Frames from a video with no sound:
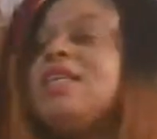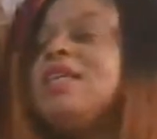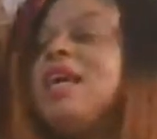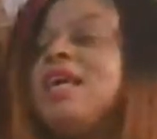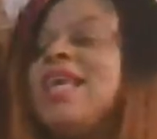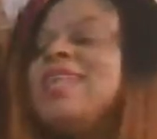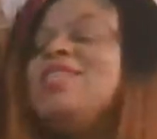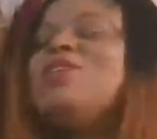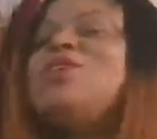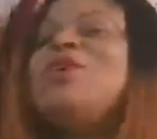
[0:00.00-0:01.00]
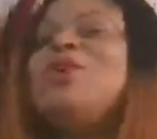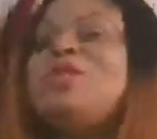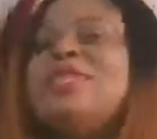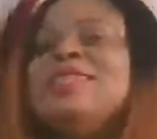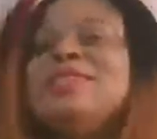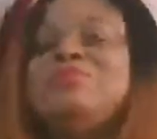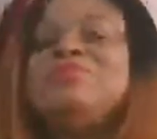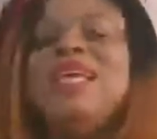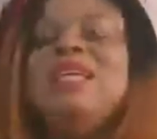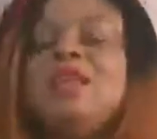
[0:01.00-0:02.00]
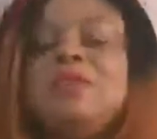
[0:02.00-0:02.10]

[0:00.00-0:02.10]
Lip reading: I said, that thing you're holding,